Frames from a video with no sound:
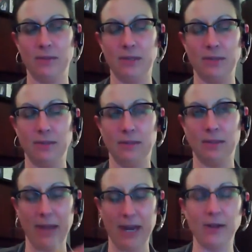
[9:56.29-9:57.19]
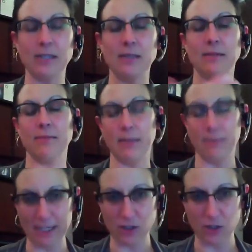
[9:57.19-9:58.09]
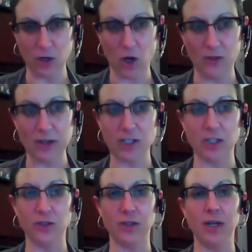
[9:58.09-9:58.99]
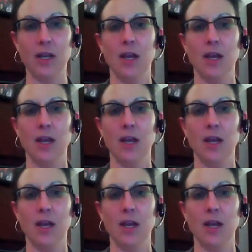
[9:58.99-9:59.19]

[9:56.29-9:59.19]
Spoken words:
the parents administered on their children.